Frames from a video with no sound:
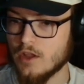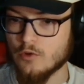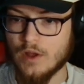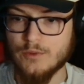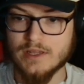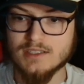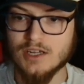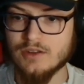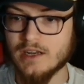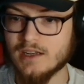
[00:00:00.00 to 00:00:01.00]
The way we can
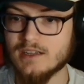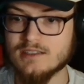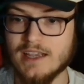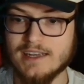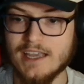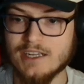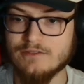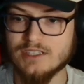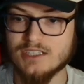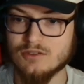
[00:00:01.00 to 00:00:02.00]
tell that it is a
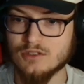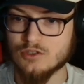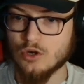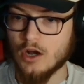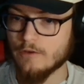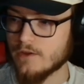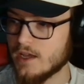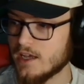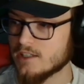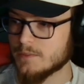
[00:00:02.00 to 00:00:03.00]
negatively tilted trough
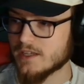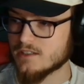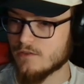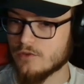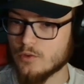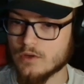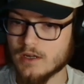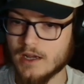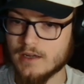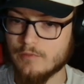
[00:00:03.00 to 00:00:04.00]
is because if you were to
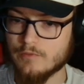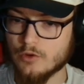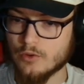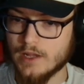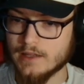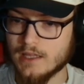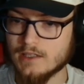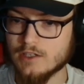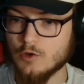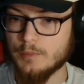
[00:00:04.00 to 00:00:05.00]
kind of create that
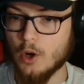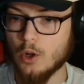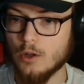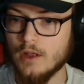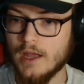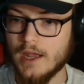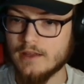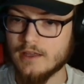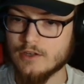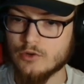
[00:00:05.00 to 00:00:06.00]
little bowl
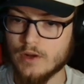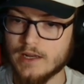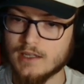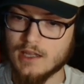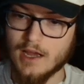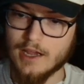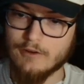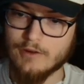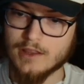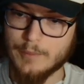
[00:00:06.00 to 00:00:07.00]
and then create a
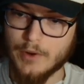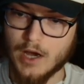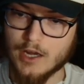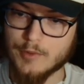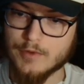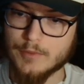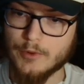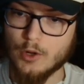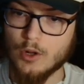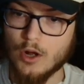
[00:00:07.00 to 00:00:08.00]
line at the bottom of the
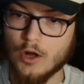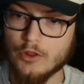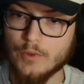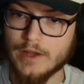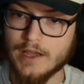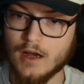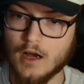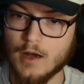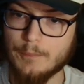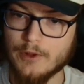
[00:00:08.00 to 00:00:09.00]
bowl all the way
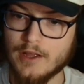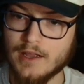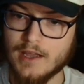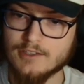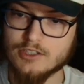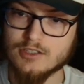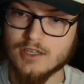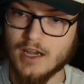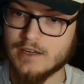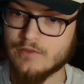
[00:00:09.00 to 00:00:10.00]
up and just to
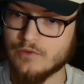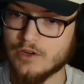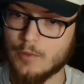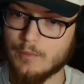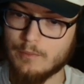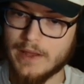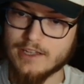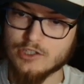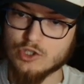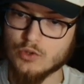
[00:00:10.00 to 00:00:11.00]
kind of, you know, make
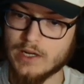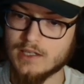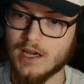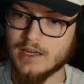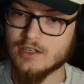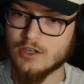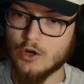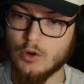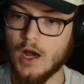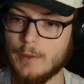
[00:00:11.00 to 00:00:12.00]
it straight line to
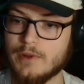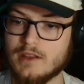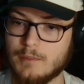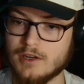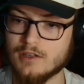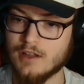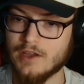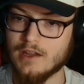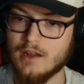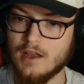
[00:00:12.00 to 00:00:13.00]
go up in the middle of
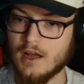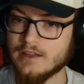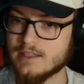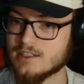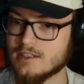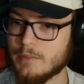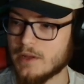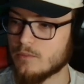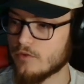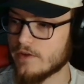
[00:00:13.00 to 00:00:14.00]
it, this is a
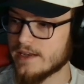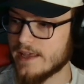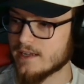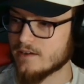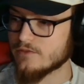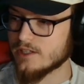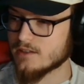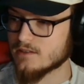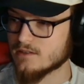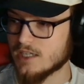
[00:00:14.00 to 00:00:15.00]
bit more of a negatively
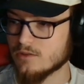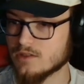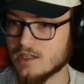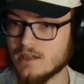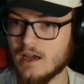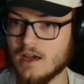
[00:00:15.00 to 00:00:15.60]
tilted